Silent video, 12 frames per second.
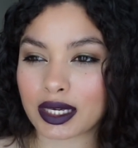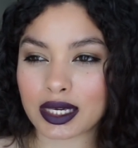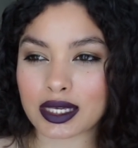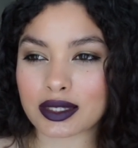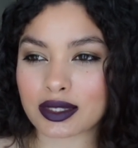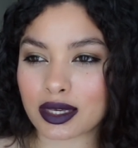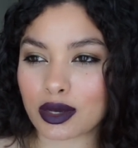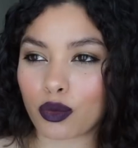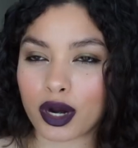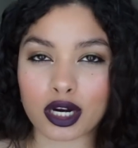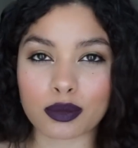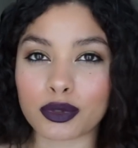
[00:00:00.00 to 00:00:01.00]
easy
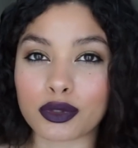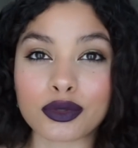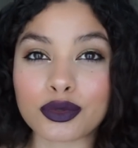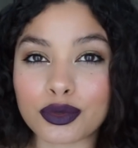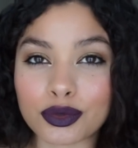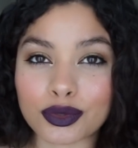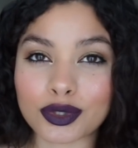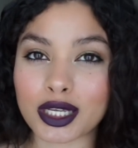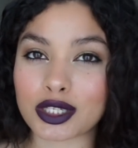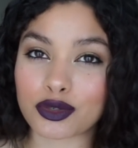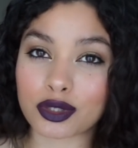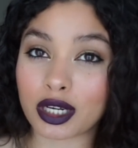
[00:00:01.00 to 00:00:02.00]
wearable oud,
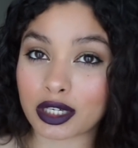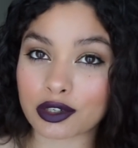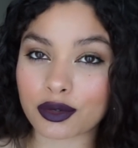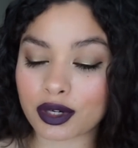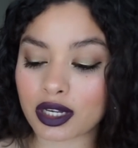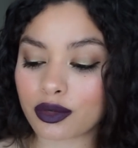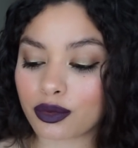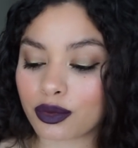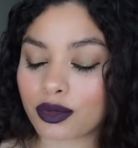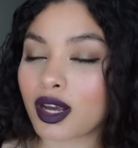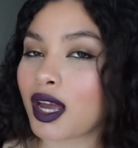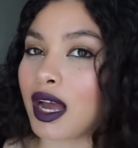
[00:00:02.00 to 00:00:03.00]
introductory
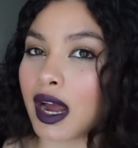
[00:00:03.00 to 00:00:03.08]
oud.